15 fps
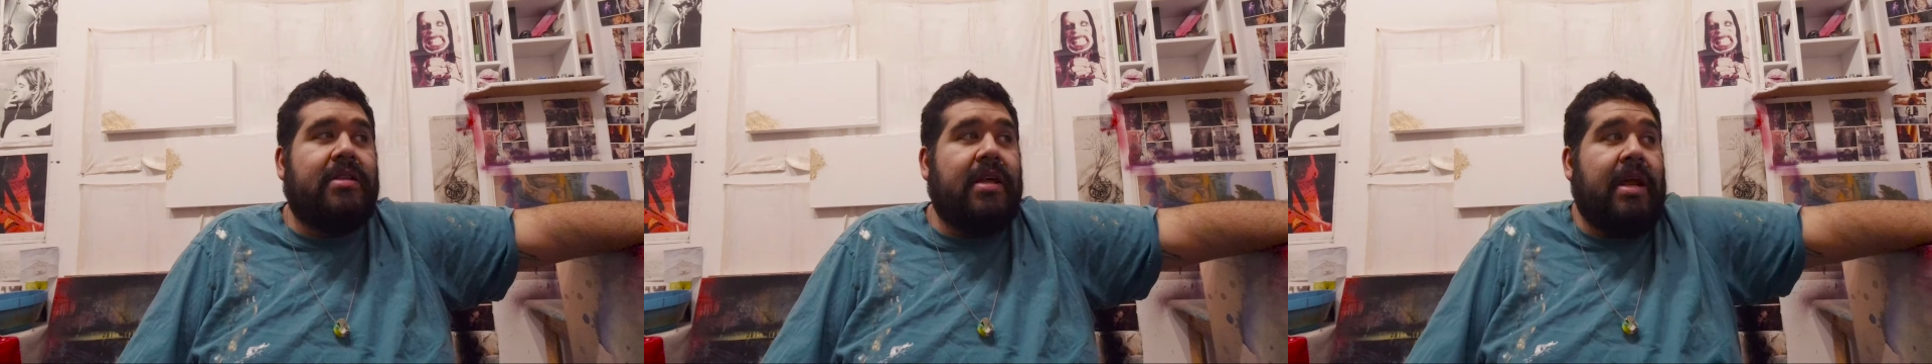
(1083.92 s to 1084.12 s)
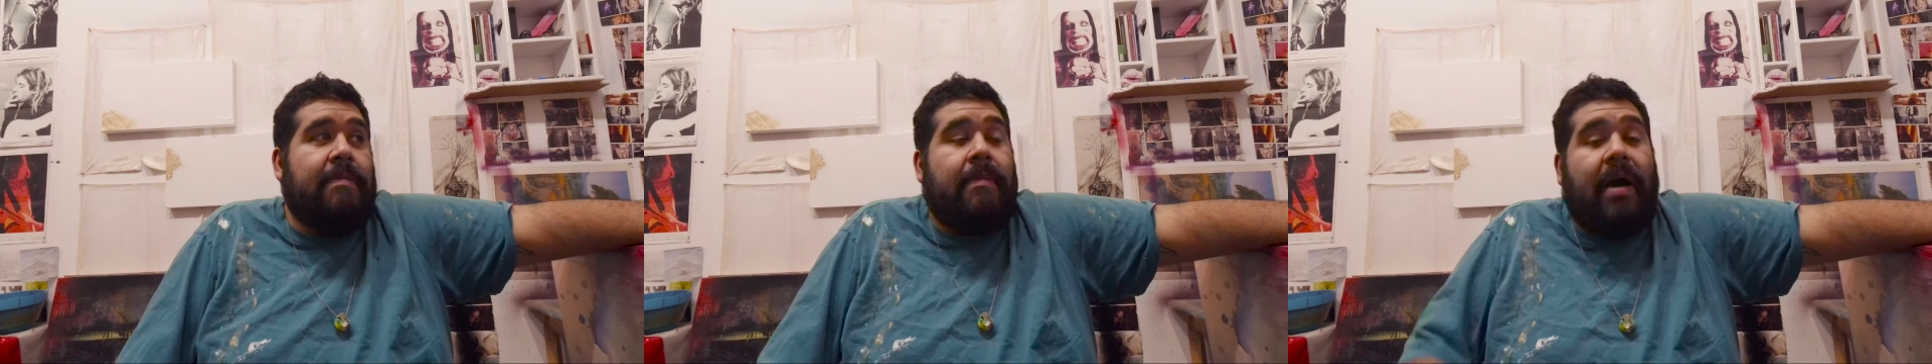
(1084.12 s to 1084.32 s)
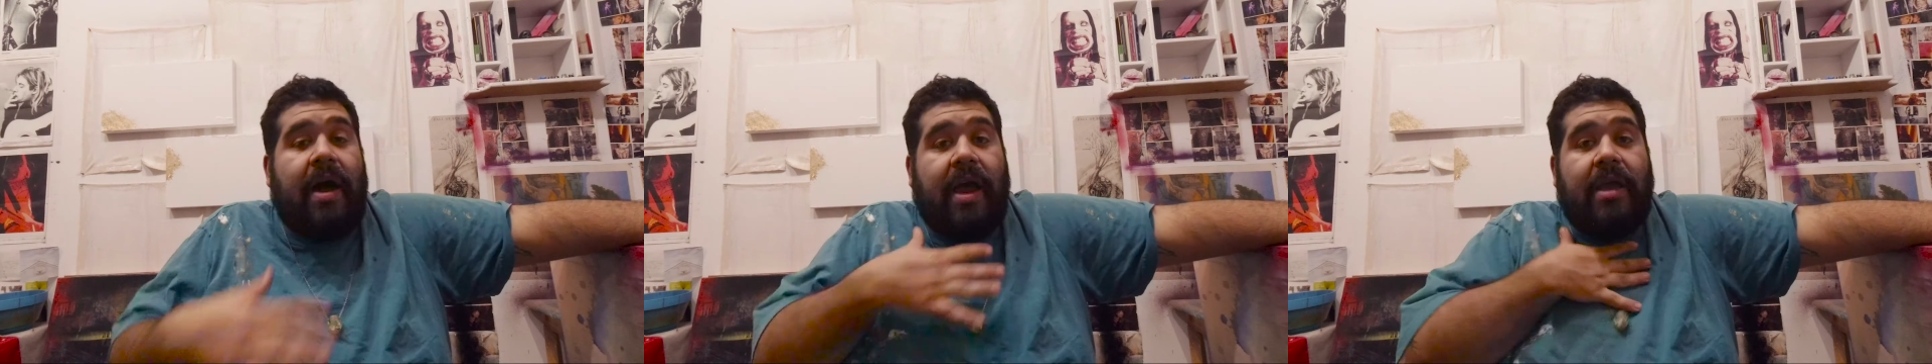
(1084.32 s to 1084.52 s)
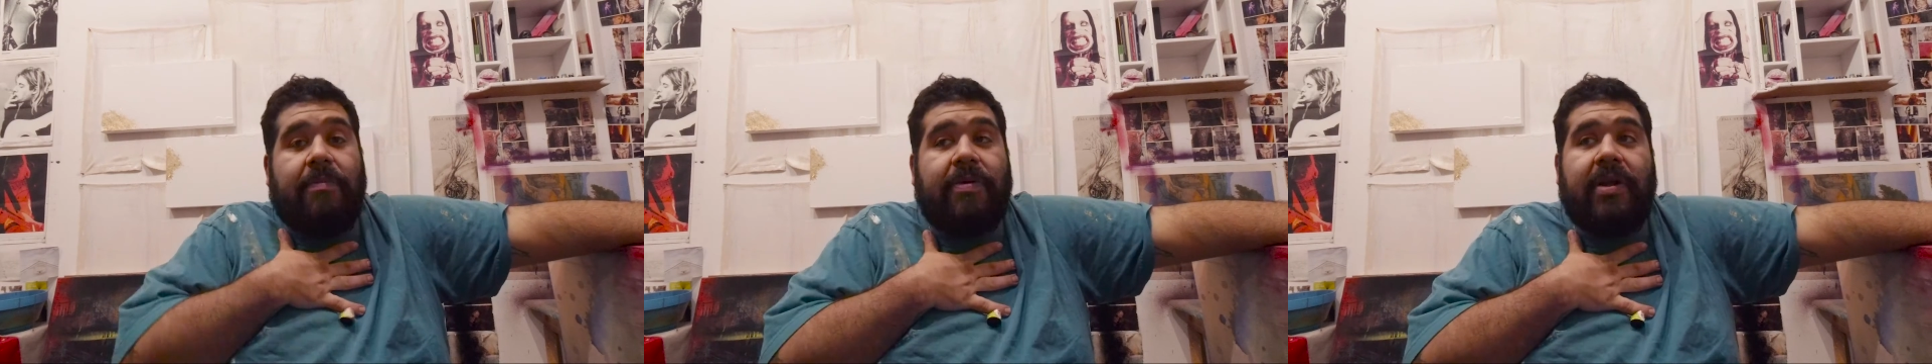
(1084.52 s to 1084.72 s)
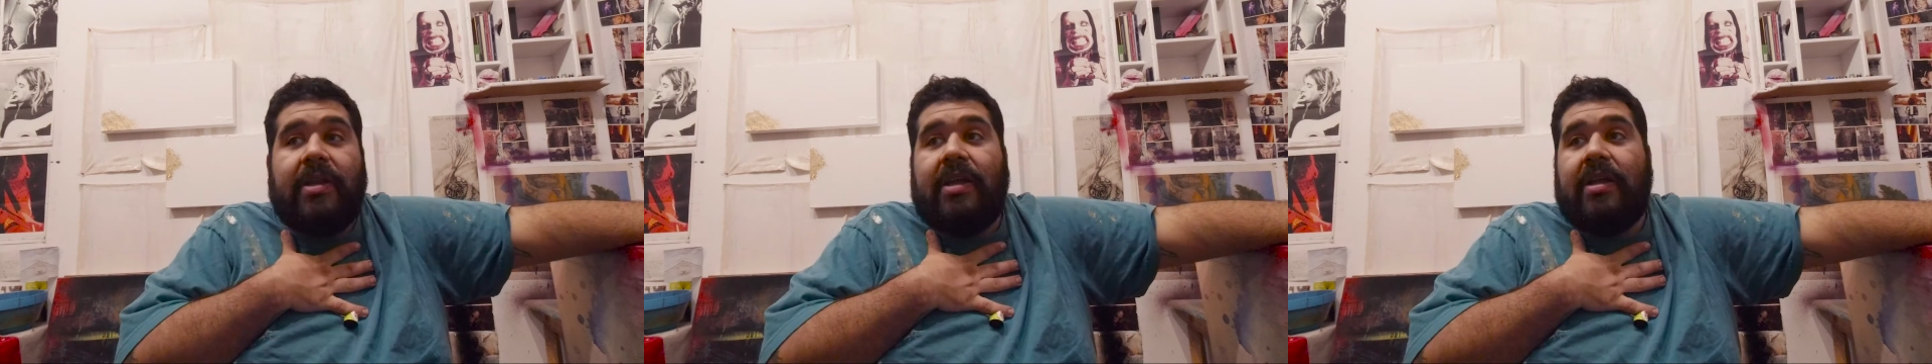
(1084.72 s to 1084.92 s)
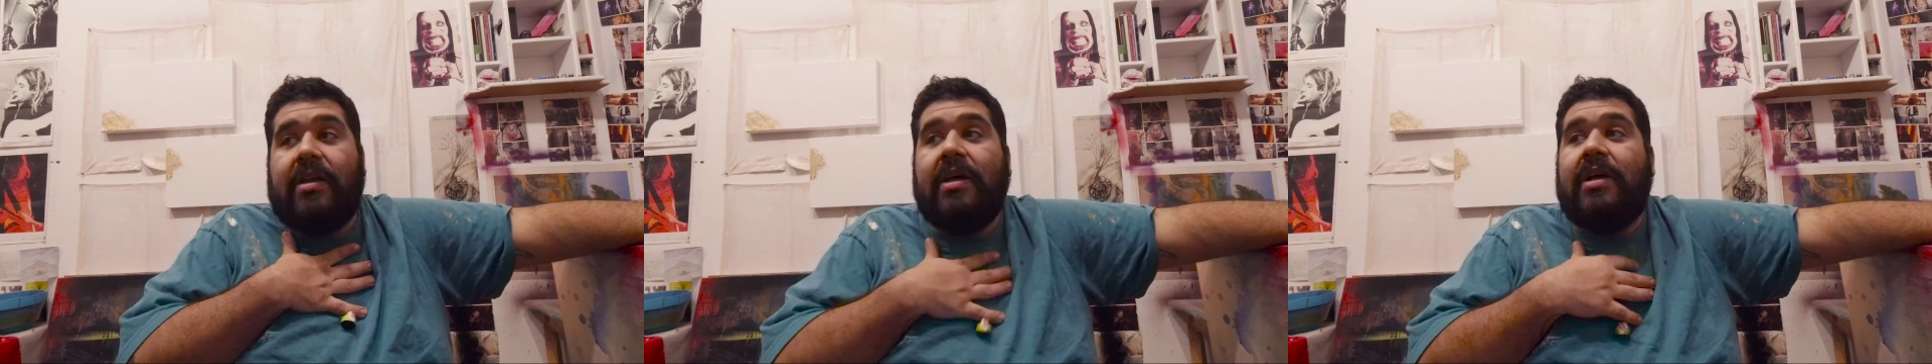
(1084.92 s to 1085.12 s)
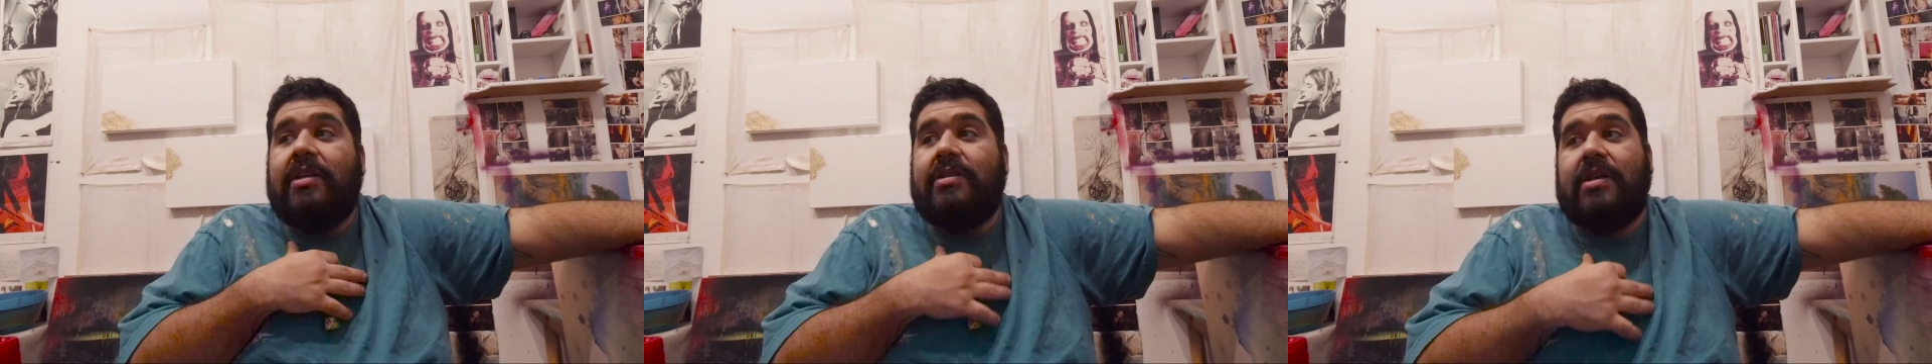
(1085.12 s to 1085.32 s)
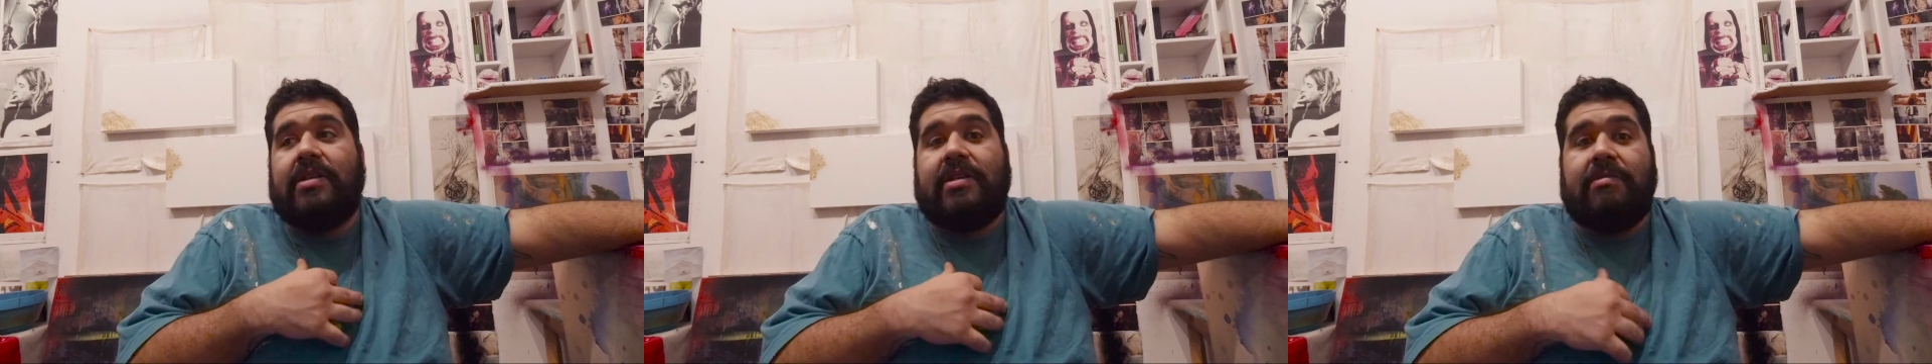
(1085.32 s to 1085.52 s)
in my opinion,
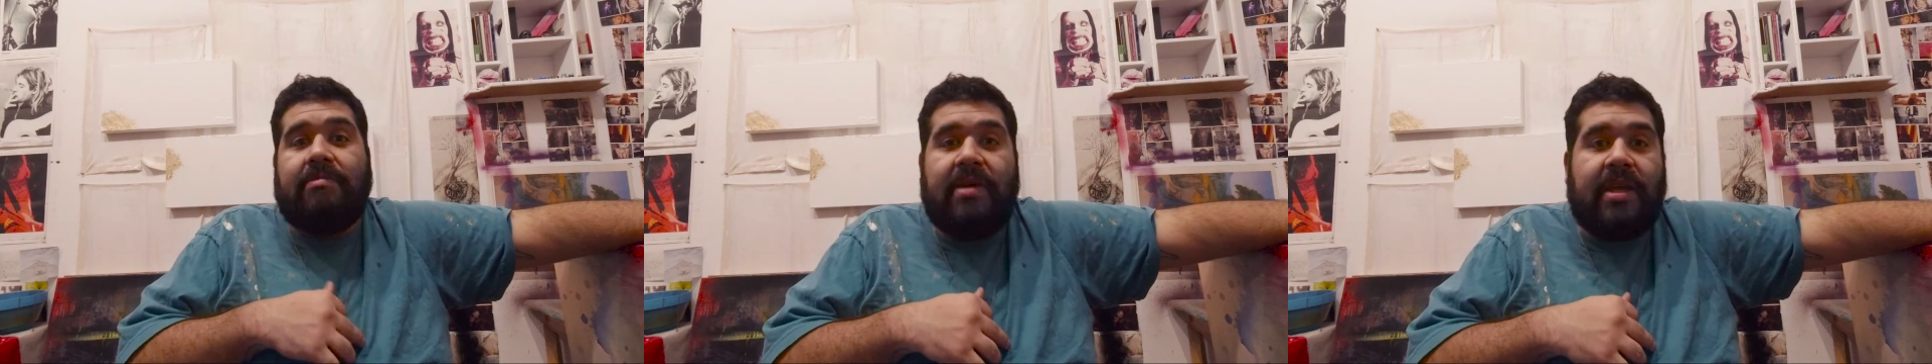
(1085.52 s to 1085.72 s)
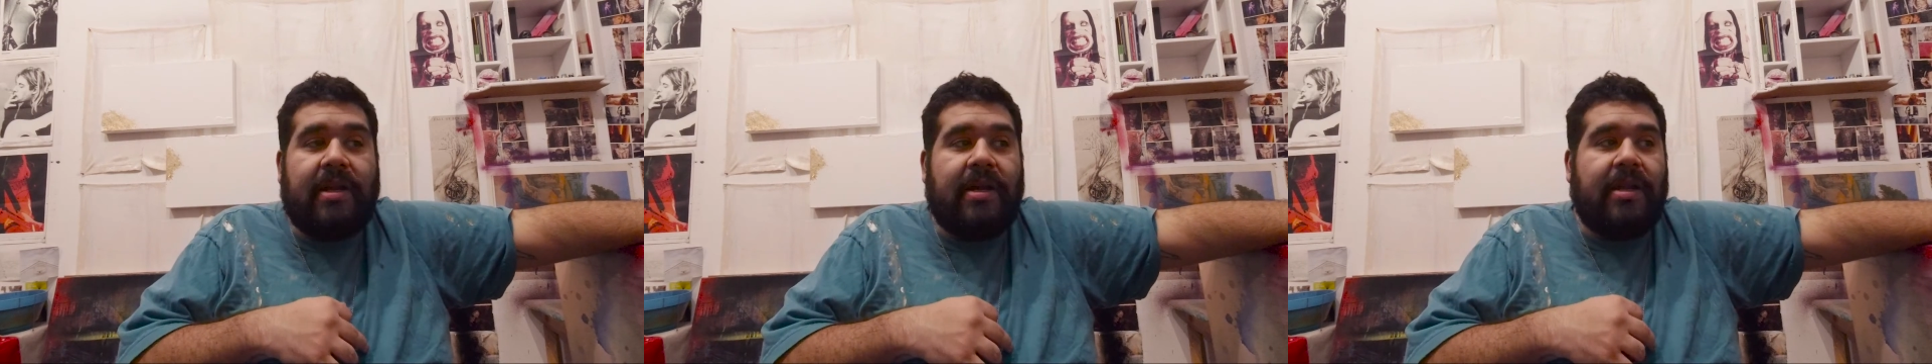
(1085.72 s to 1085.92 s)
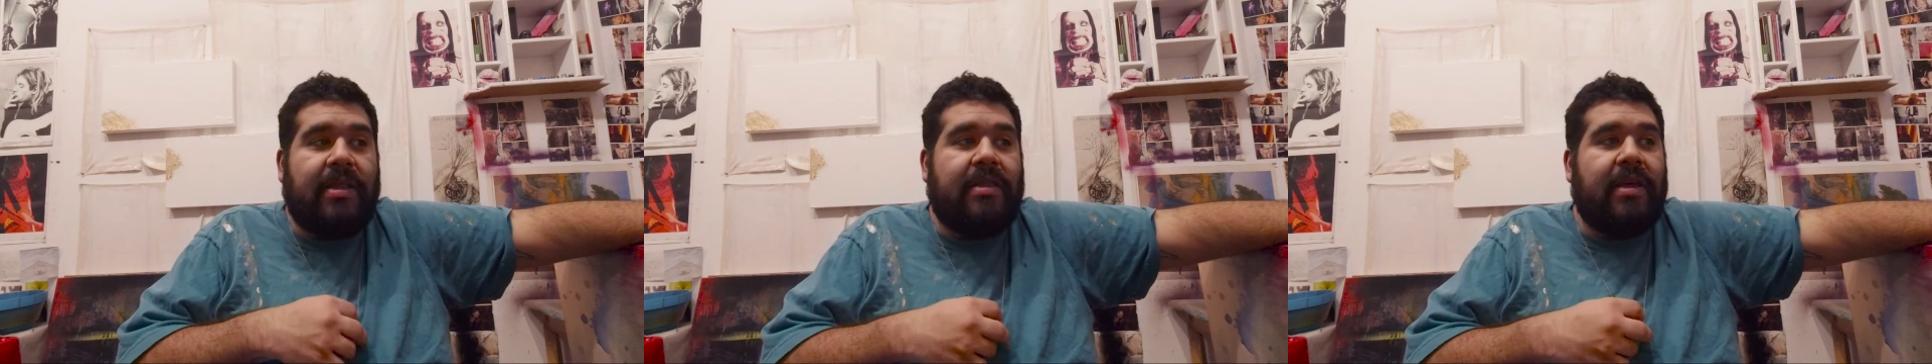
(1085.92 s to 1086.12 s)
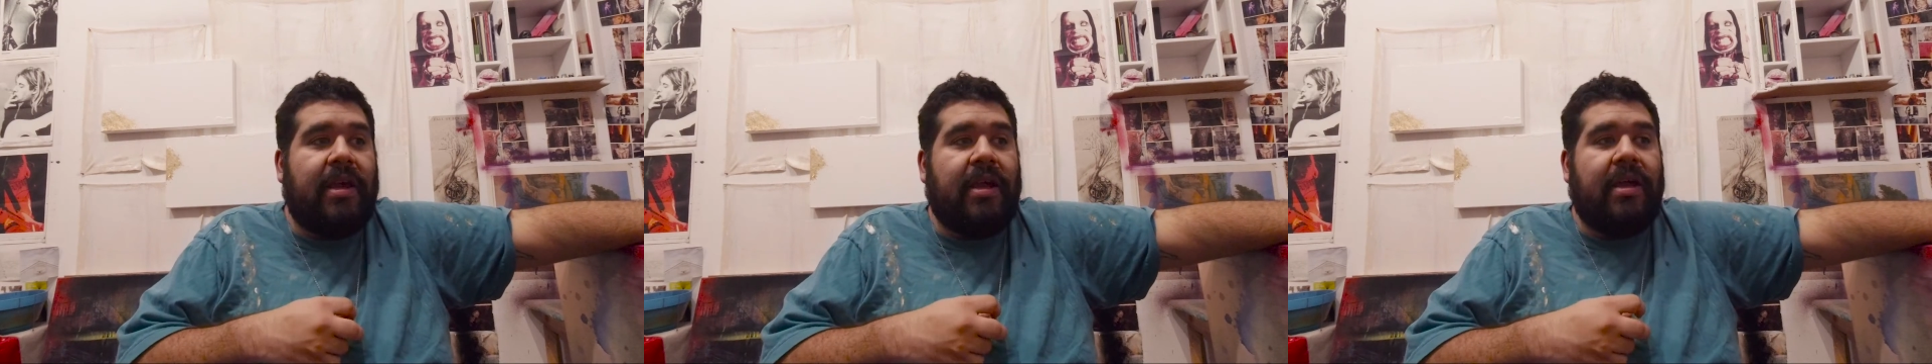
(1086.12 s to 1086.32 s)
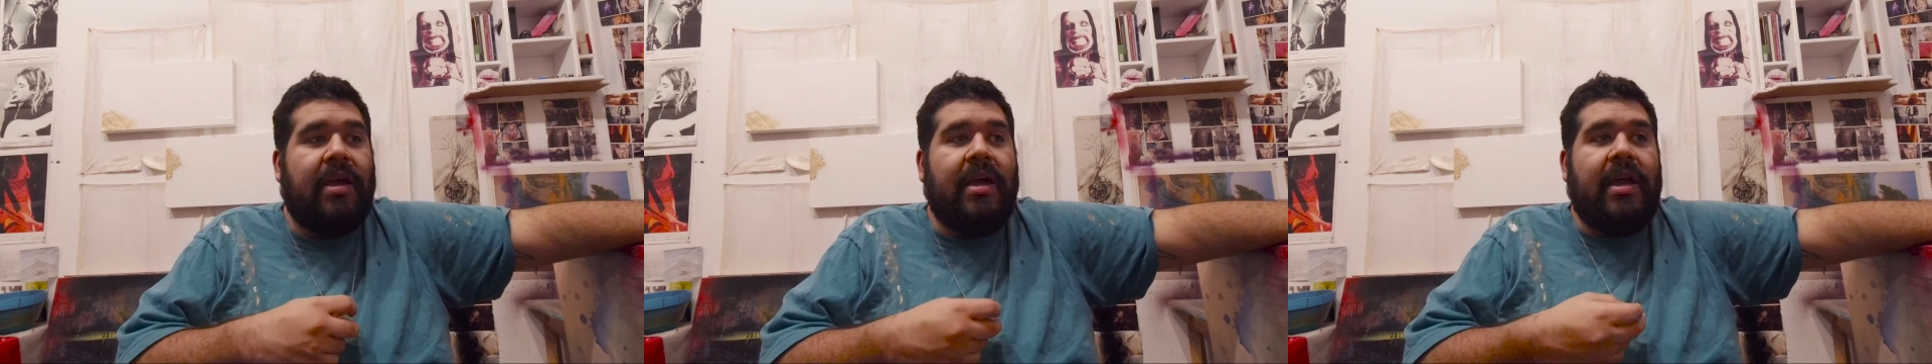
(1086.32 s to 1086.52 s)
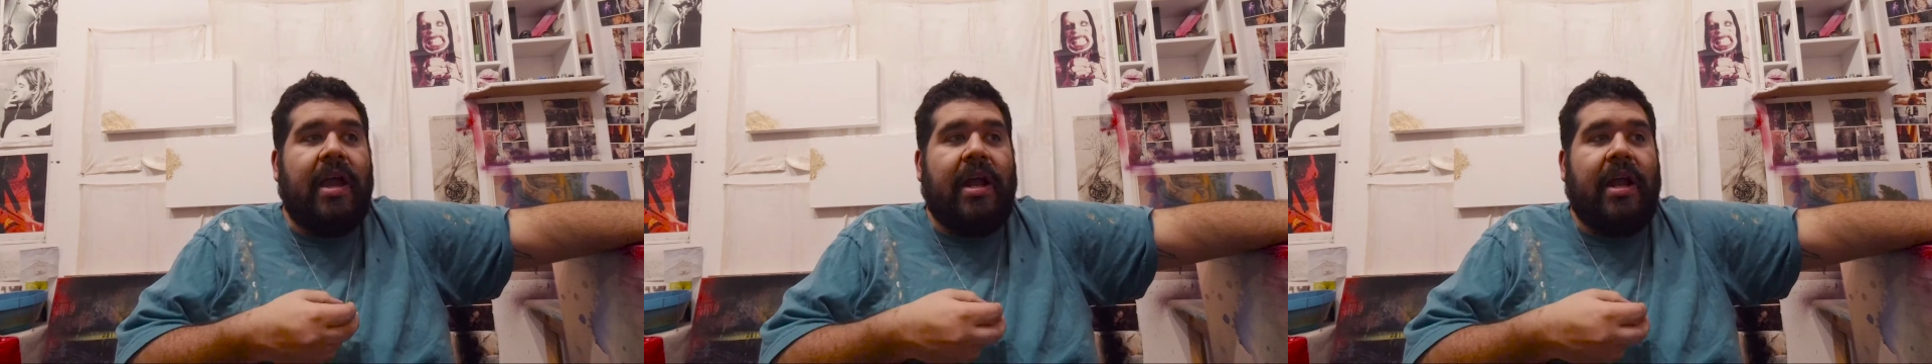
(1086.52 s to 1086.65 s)
doesn't mean anything.